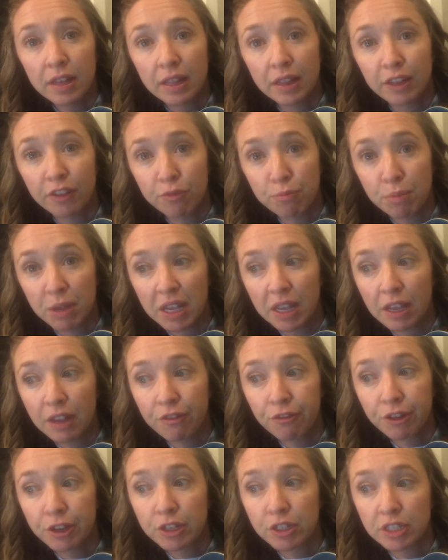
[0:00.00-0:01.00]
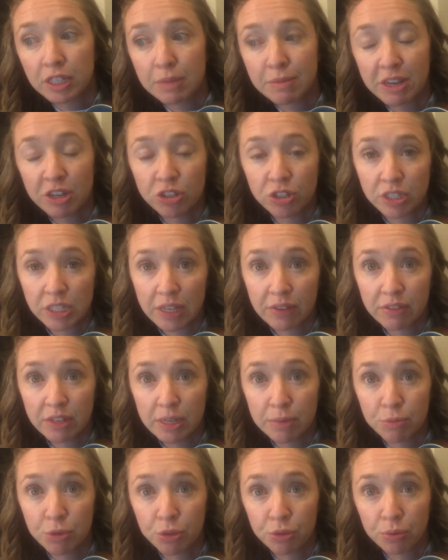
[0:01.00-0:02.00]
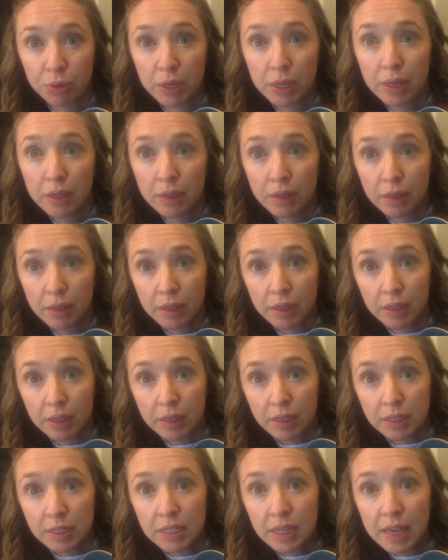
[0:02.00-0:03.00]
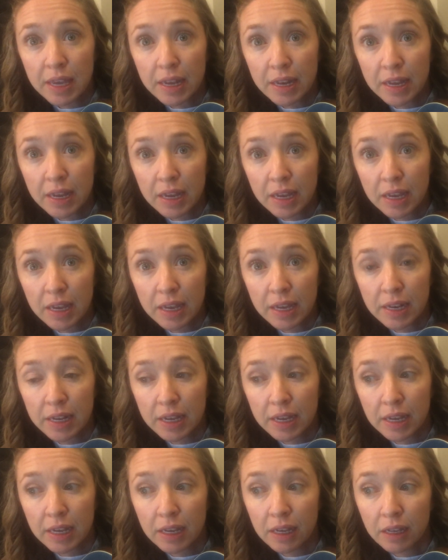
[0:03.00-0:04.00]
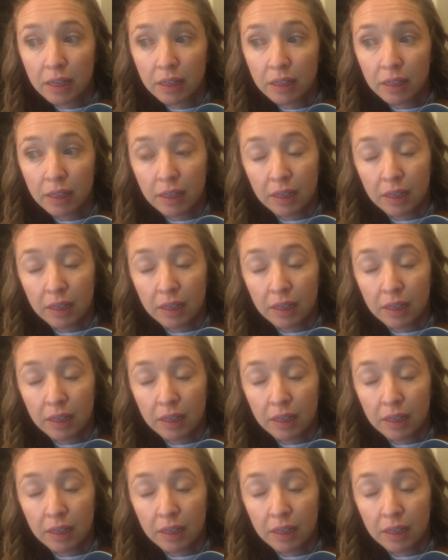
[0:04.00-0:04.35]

Lift pinky for your C major 7 number 3, da da da.